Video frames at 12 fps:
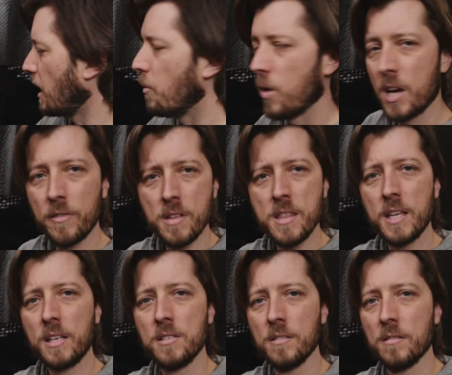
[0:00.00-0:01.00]
I want
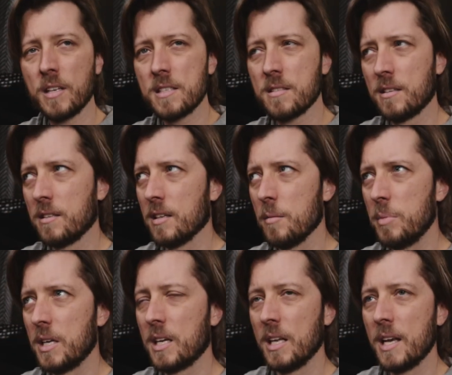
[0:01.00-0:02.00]
everything that's going to
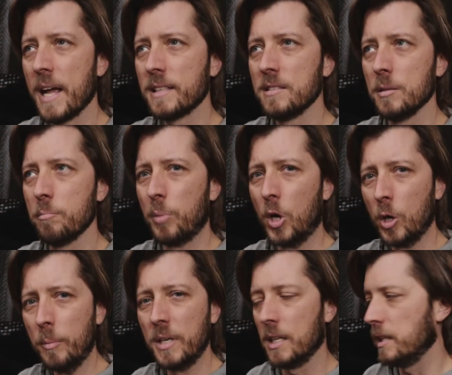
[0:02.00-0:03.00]
be connected
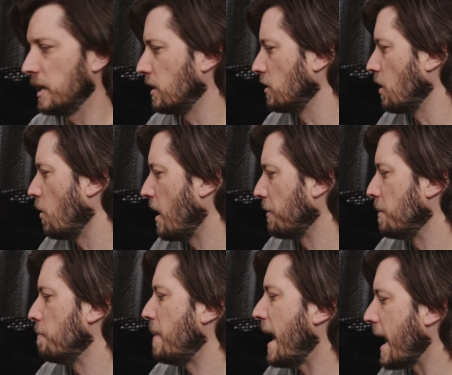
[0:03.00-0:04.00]
permanently to go out the
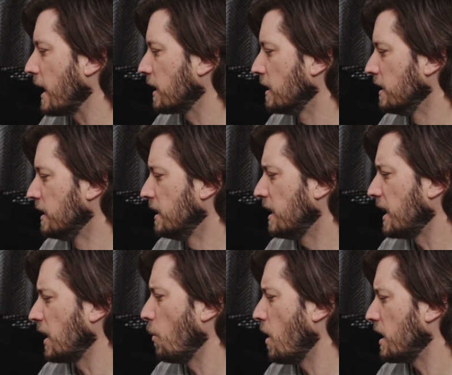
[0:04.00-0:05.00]
back.
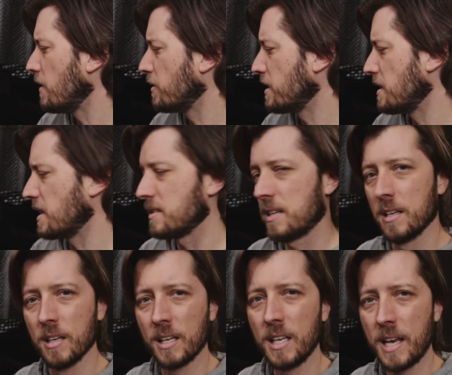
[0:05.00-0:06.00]
And I want everything that's
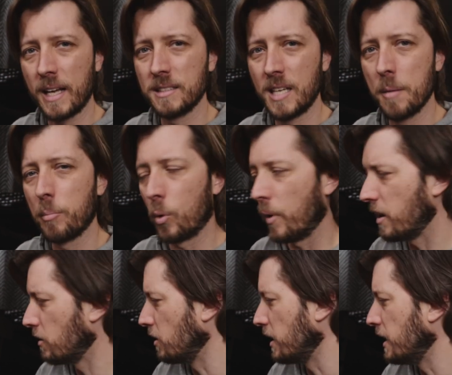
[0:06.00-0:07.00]
going to connect
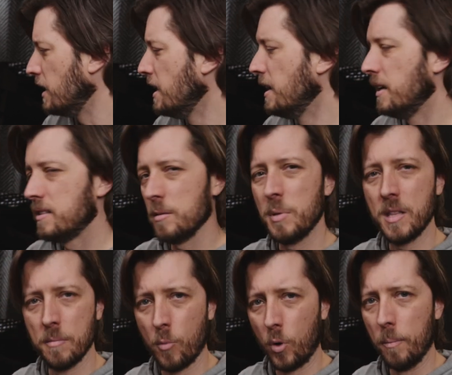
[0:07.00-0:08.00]
temporarily to be
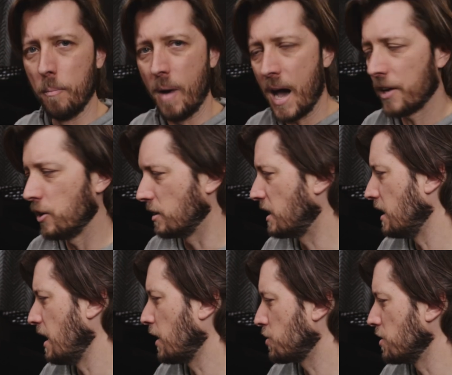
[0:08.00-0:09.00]
the more modern
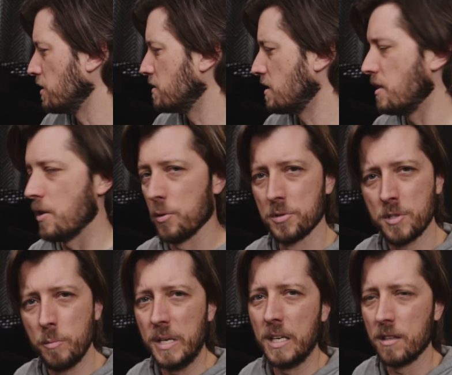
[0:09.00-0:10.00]
connections and those to
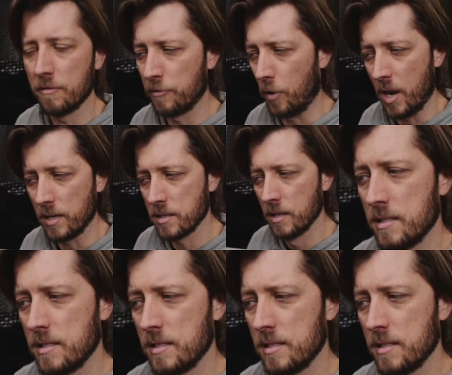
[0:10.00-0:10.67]
be in the front.